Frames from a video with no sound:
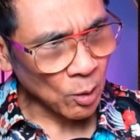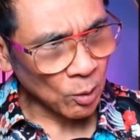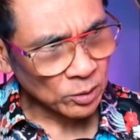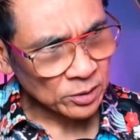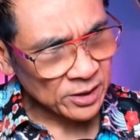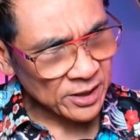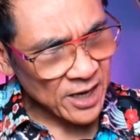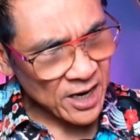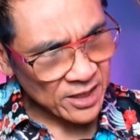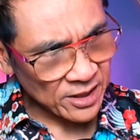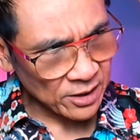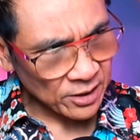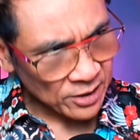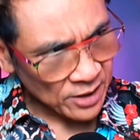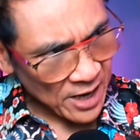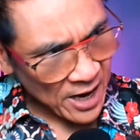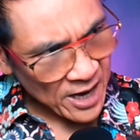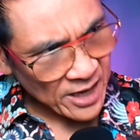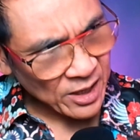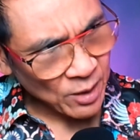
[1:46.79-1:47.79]
Go
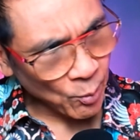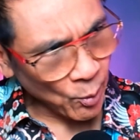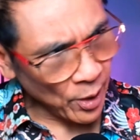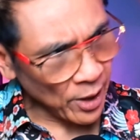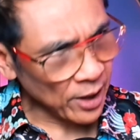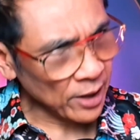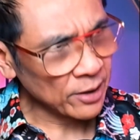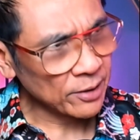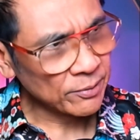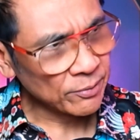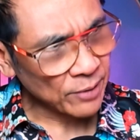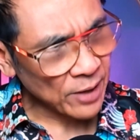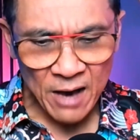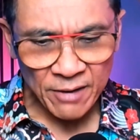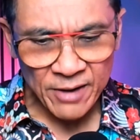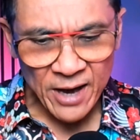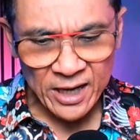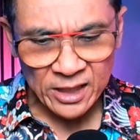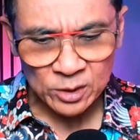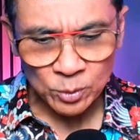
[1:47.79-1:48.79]
together anywhere.
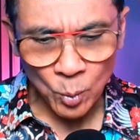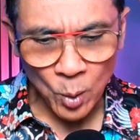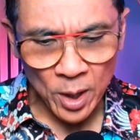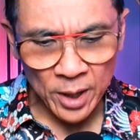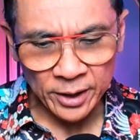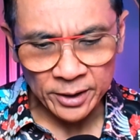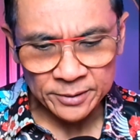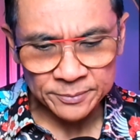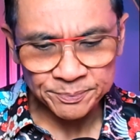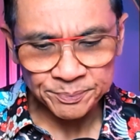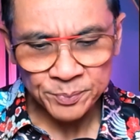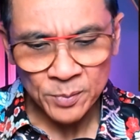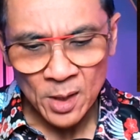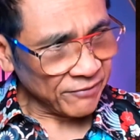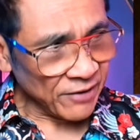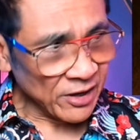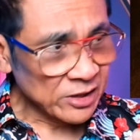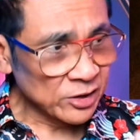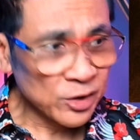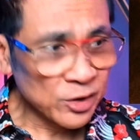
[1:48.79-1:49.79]
Now, next one,
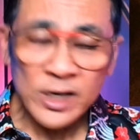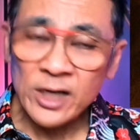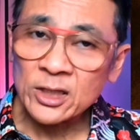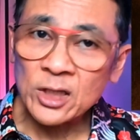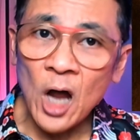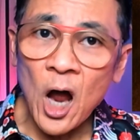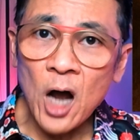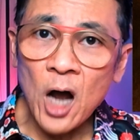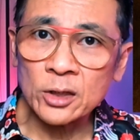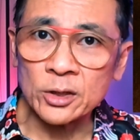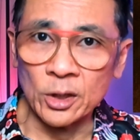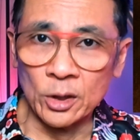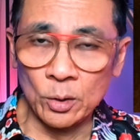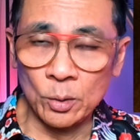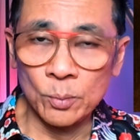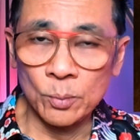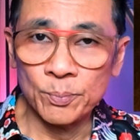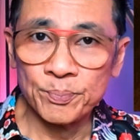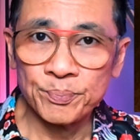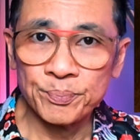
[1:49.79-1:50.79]
friends you can talk
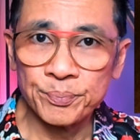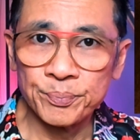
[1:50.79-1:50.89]
to.